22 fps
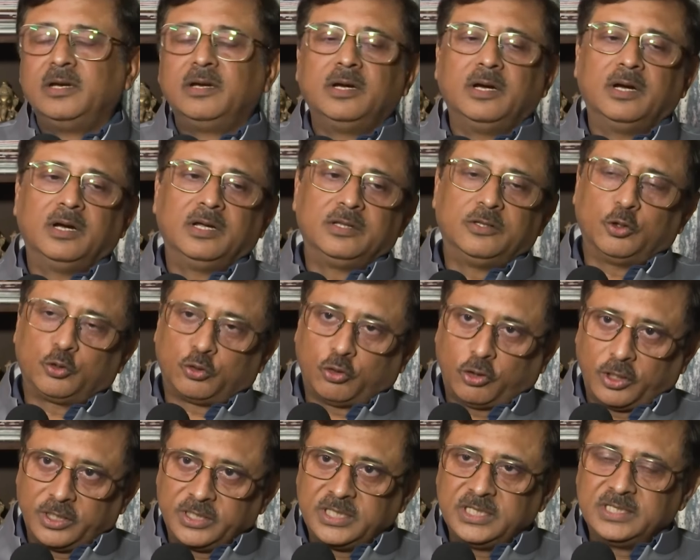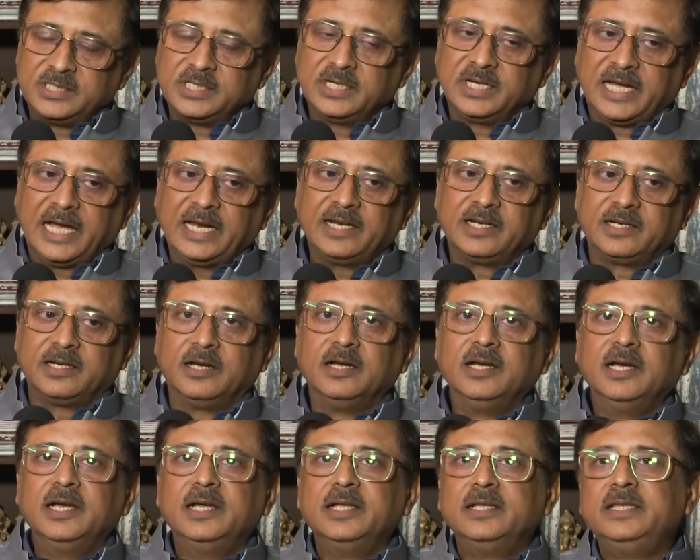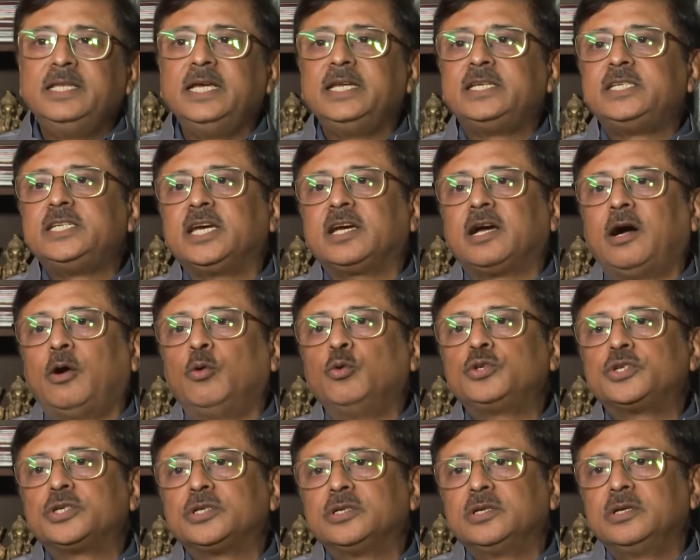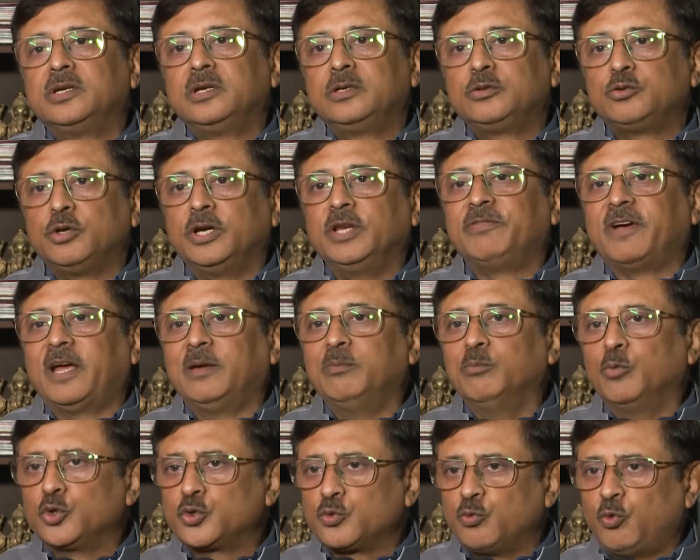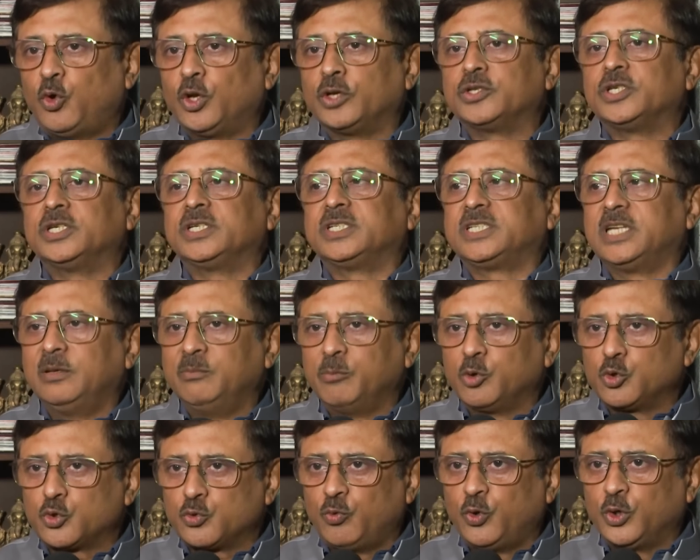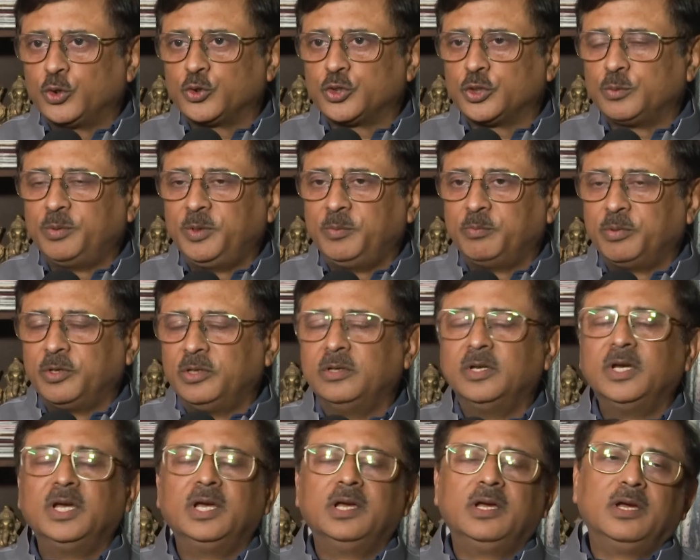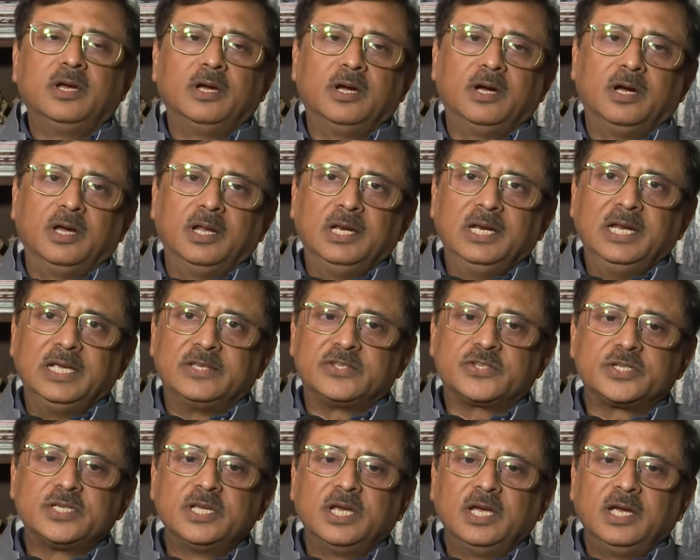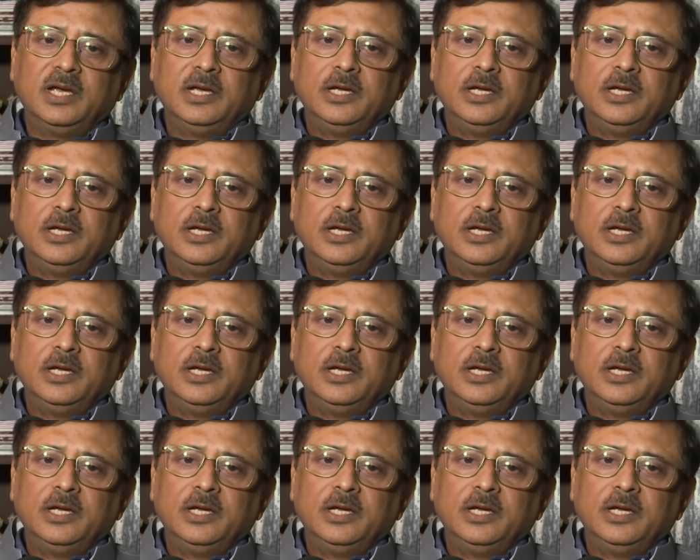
the authorities in Canada, they take out 25 most wanted, 10 most wanted people list.